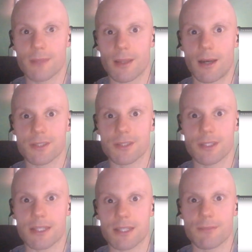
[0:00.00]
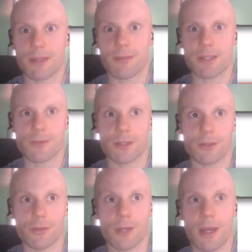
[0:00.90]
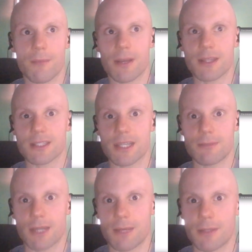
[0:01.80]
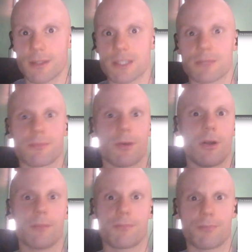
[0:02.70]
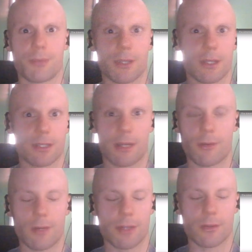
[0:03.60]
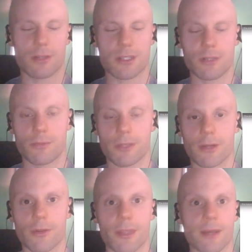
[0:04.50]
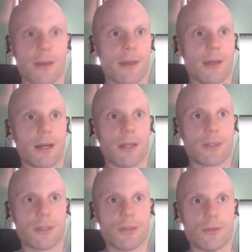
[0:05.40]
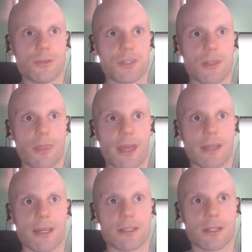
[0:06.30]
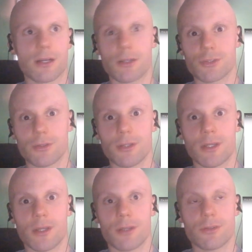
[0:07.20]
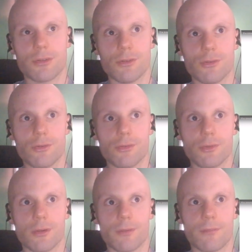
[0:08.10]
Honestly, it hasn't been the best we can do. But at the same time, and this is all political, I don't want to turn this into a political thing, to use that as a cudgel to